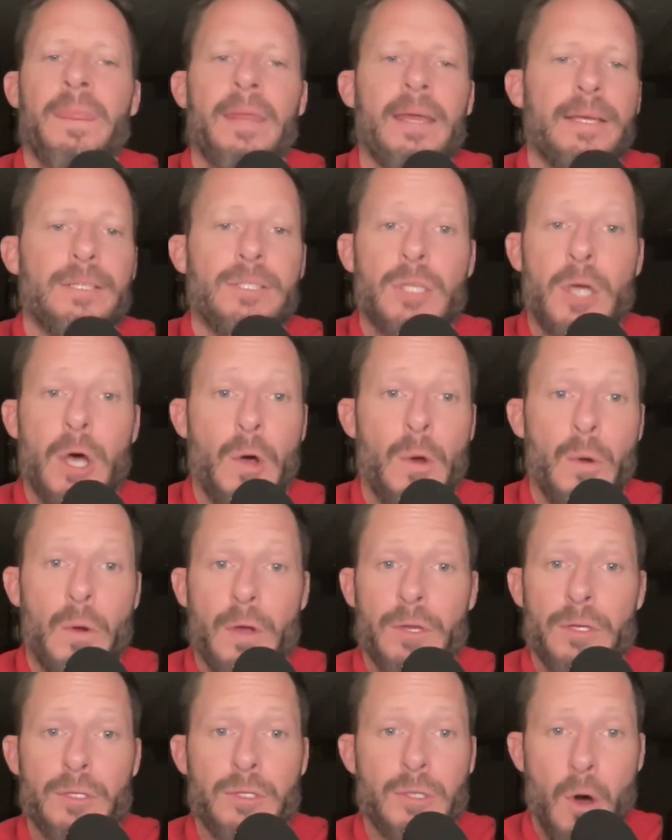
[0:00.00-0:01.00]
So
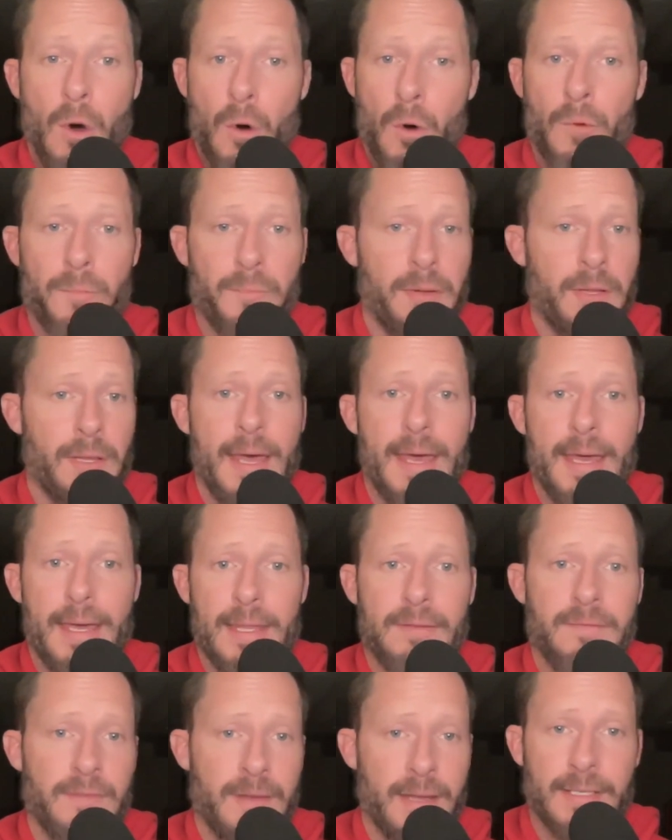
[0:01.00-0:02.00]
don't play the
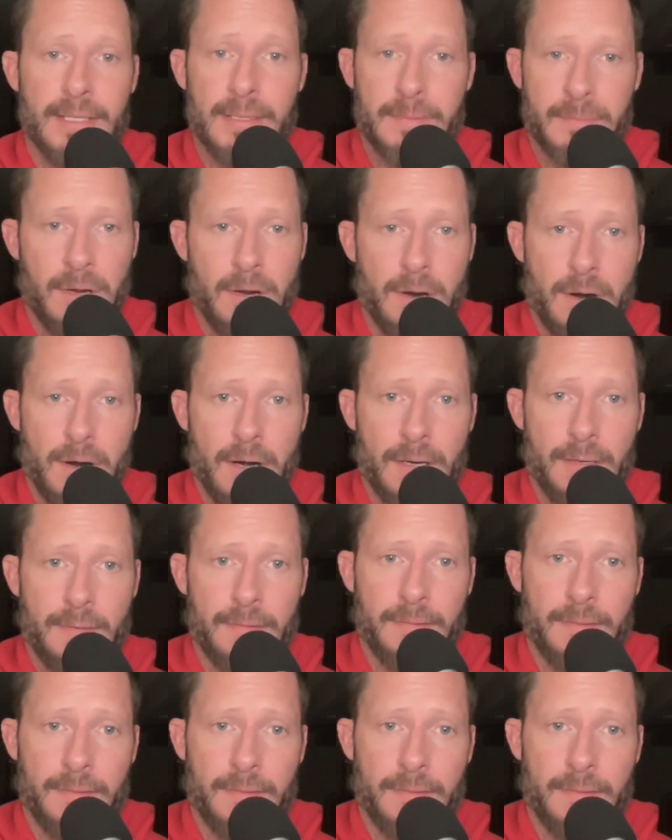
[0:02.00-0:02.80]
victim card